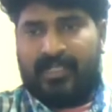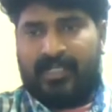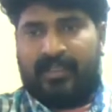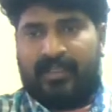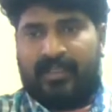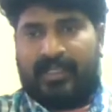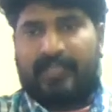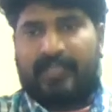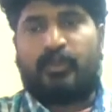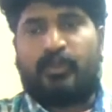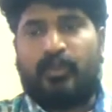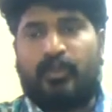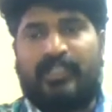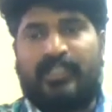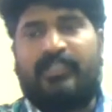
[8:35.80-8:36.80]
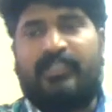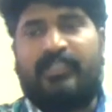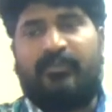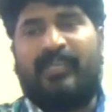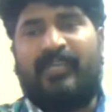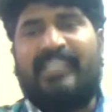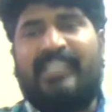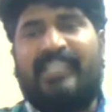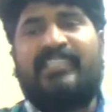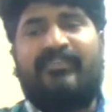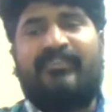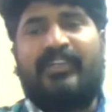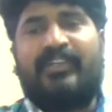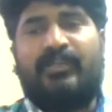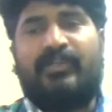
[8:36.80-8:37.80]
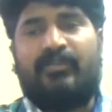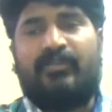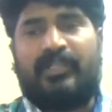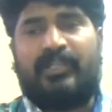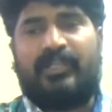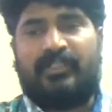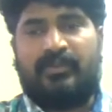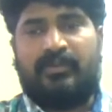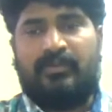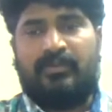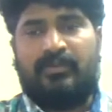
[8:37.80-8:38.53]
and so that it would be easy for you, okay, to